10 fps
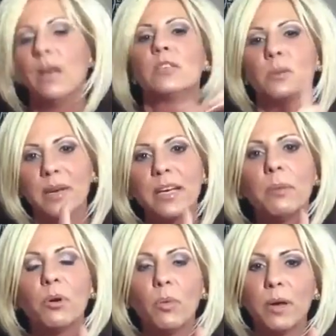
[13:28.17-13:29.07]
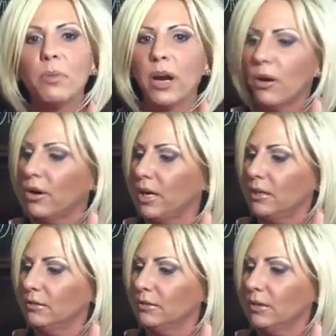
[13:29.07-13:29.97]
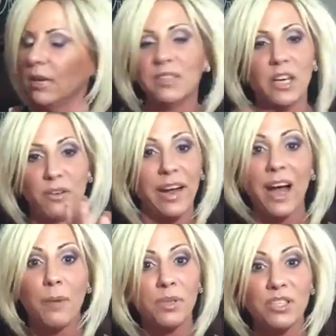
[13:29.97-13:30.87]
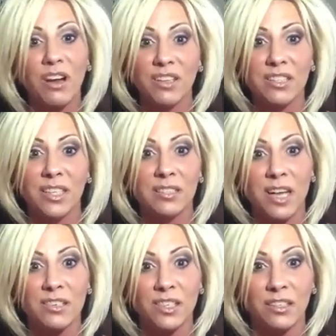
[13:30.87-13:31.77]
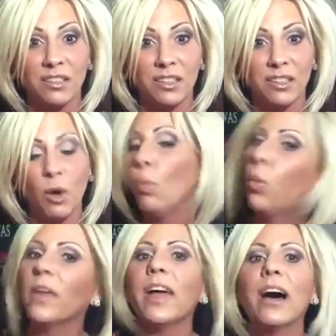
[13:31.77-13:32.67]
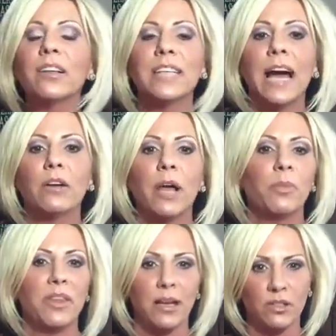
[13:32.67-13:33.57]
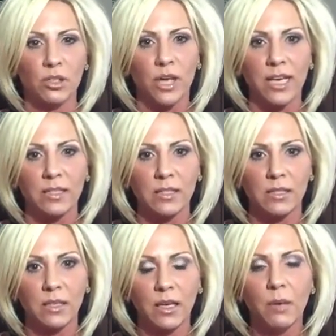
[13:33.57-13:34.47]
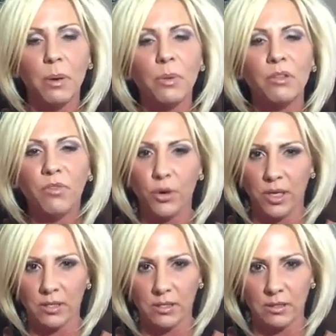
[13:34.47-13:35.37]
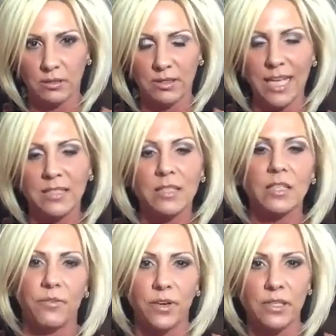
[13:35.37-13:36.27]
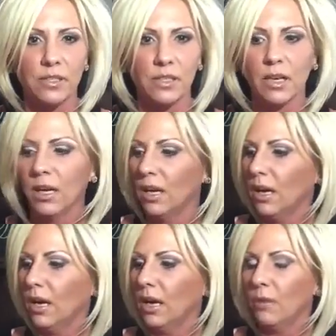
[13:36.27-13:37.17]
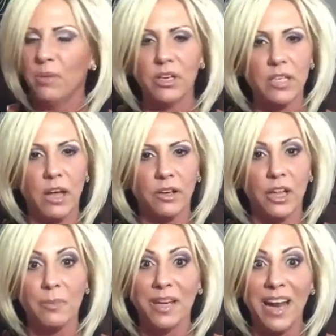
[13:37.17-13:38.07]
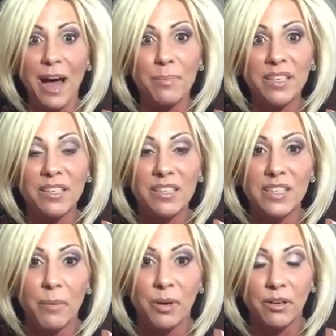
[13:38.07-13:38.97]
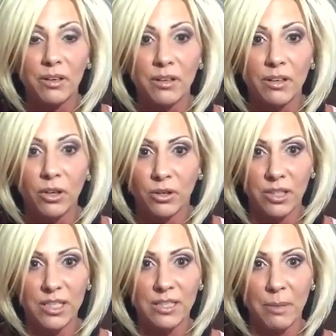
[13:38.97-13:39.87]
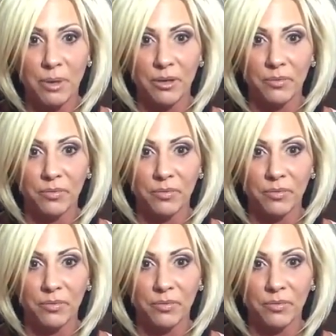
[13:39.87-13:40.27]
So my number one priority, and I'll tell you, I accomplished all these things last year, without a doubt and without stress, but with focus. That's the difference. $1 Million Club, it happened in December, early December.